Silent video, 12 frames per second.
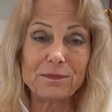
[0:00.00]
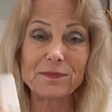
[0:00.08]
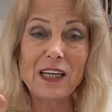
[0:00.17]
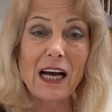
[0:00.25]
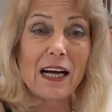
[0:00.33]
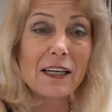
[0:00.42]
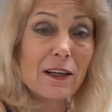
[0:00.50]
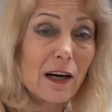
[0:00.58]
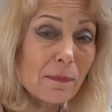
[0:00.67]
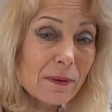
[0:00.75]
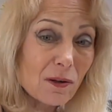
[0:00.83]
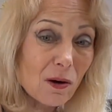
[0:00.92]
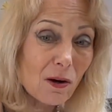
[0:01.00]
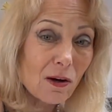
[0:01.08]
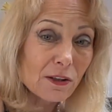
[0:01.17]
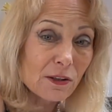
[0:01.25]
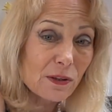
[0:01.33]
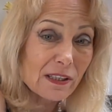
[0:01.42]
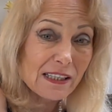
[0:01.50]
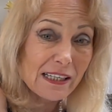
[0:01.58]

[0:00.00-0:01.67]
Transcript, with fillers: tied up at all, you could